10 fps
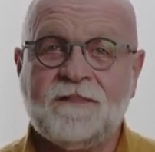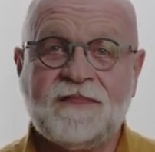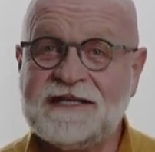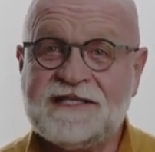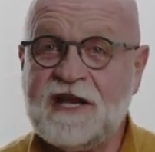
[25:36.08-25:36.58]

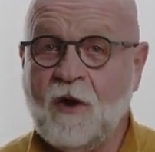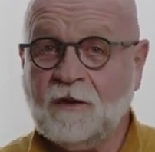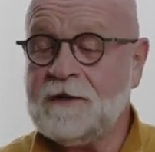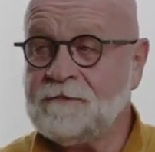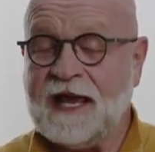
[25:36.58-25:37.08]
That's the
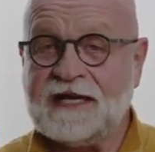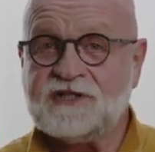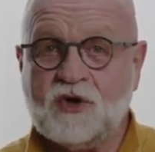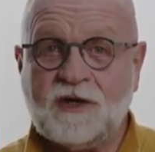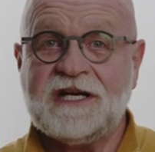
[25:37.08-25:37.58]
only
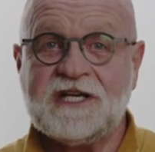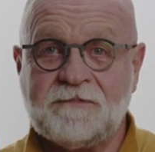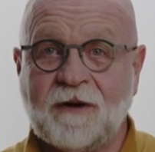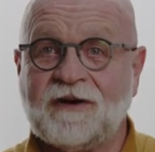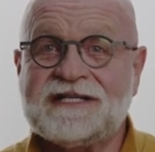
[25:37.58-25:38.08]
place you can
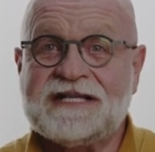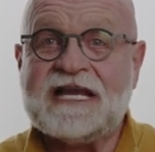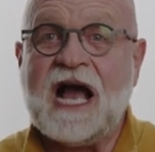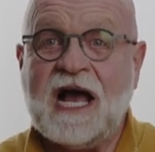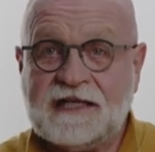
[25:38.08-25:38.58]
experience
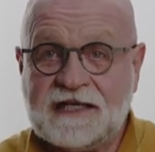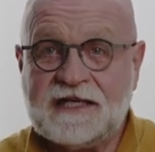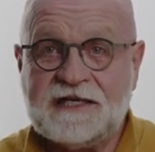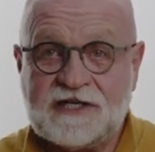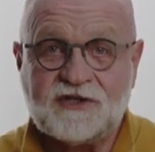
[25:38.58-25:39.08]
the
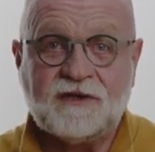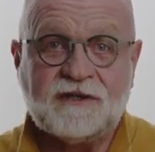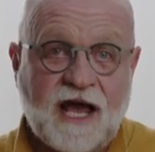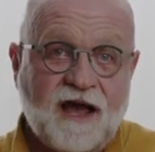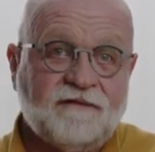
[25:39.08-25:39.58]

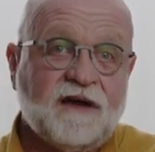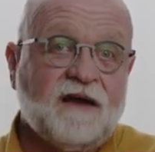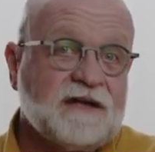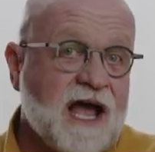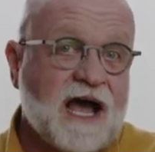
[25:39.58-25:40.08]
unconditional love
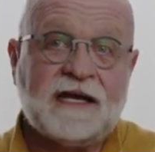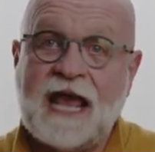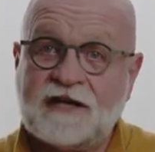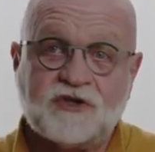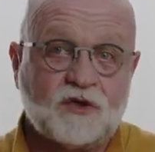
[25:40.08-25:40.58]
of God
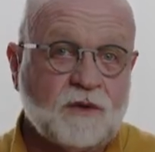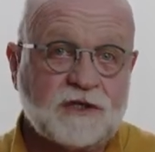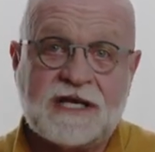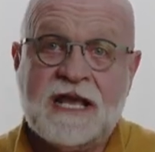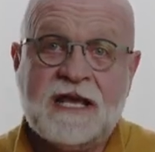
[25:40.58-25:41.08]
at your
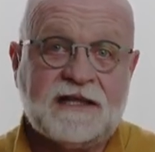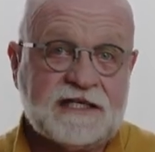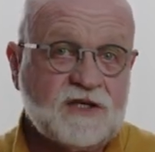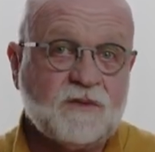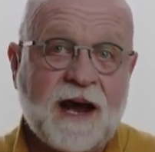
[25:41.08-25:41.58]
worst.
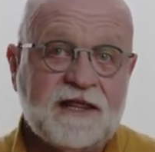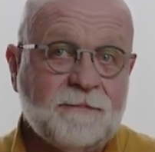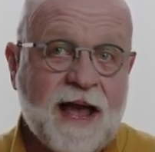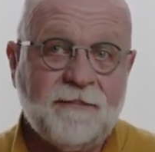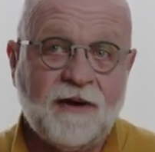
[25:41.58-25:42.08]
This is why the
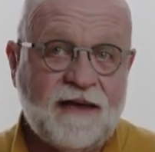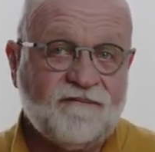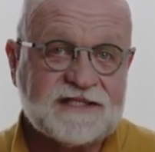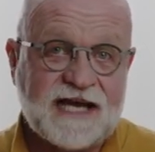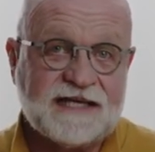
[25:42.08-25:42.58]
Bible
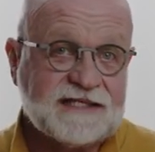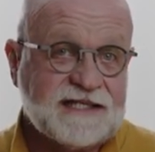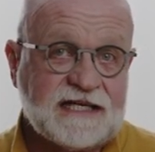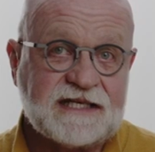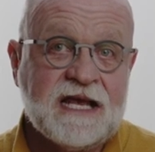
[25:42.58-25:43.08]
emphasizes
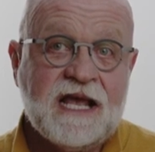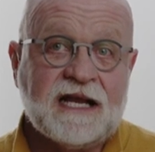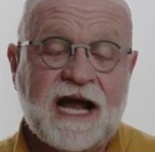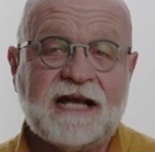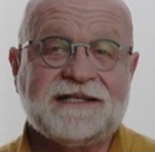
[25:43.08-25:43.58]
this
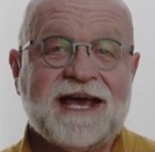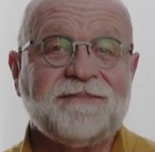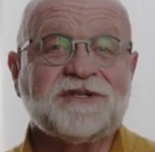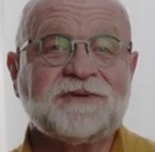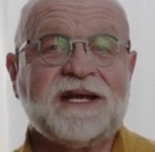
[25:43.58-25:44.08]
God
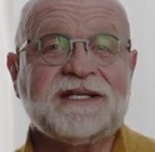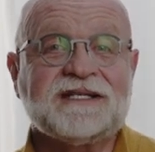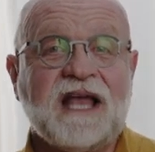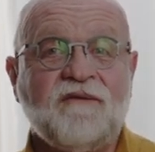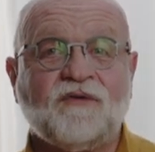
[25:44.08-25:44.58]
demonstrates
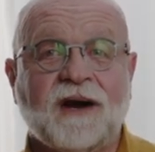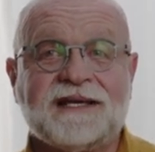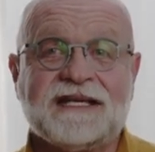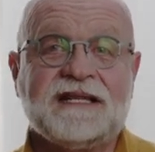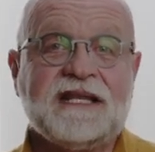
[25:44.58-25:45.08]
his love for
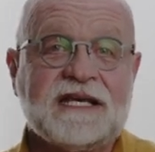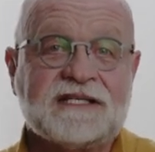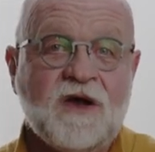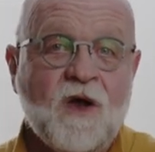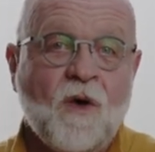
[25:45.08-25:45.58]
us in
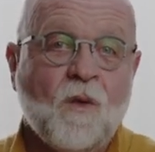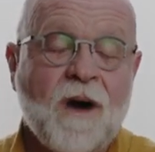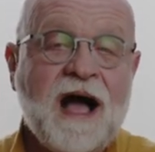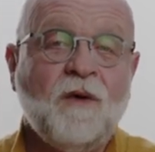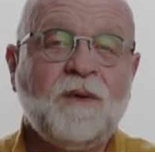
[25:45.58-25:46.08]
this
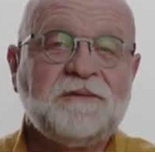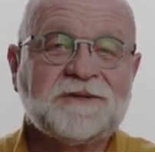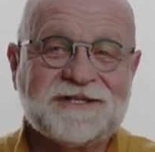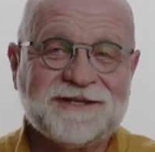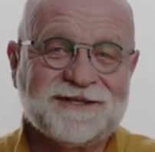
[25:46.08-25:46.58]
while we
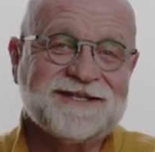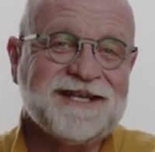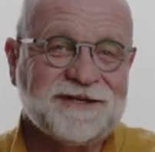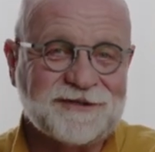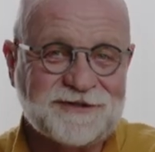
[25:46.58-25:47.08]
were still
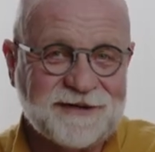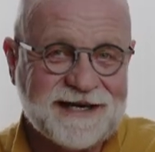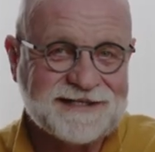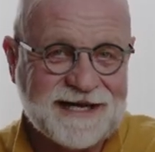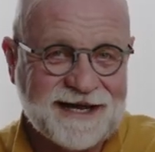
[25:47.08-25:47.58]
sinners,
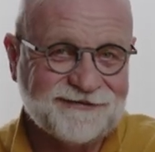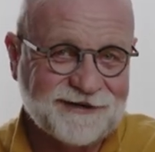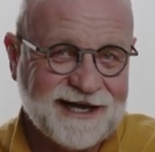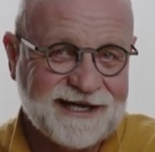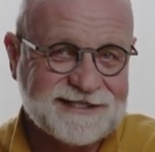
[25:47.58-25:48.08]
Christ died
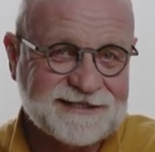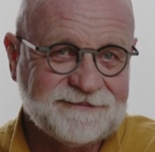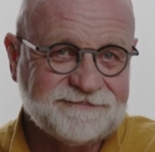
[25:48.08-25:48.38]
for us.